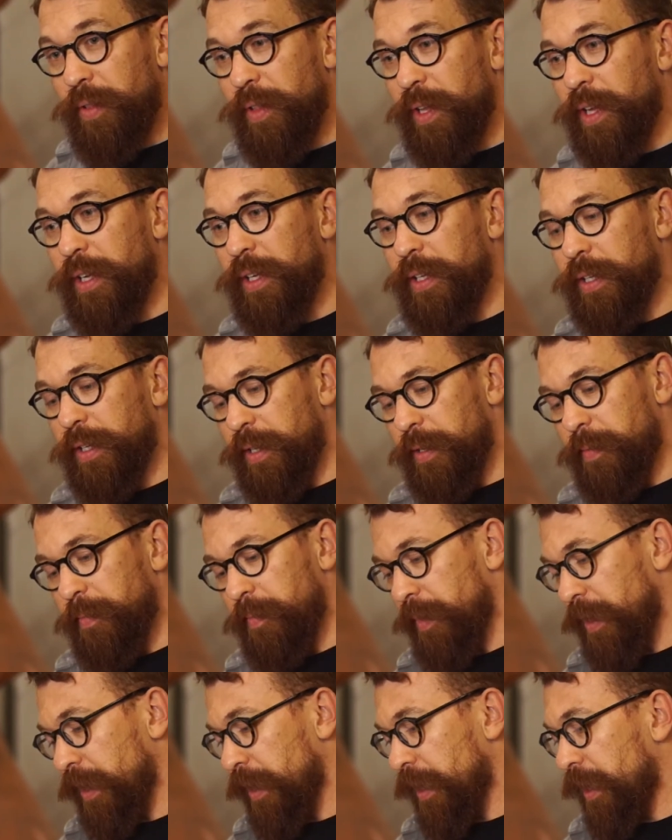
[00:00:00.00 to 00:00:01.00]
that
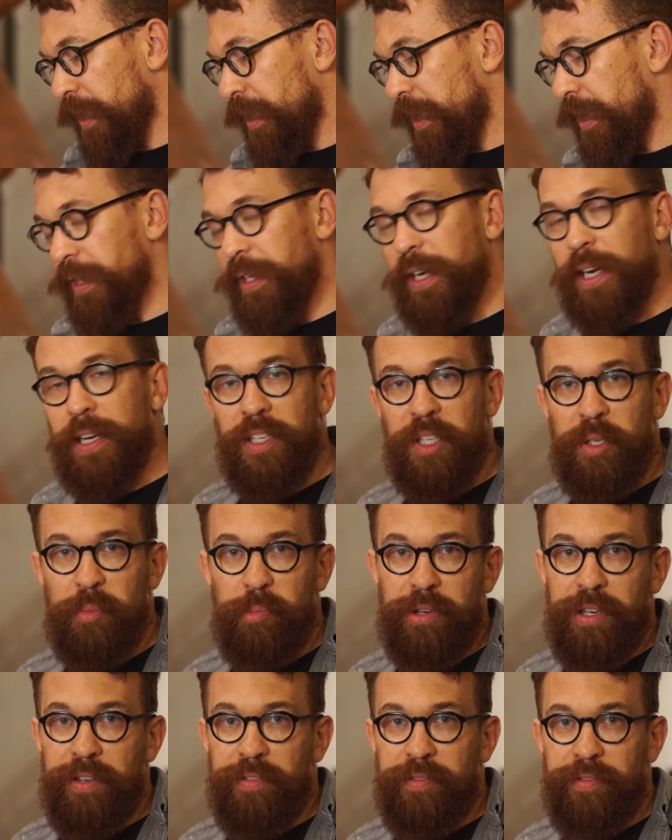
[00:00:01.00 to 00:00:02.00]
is kind of split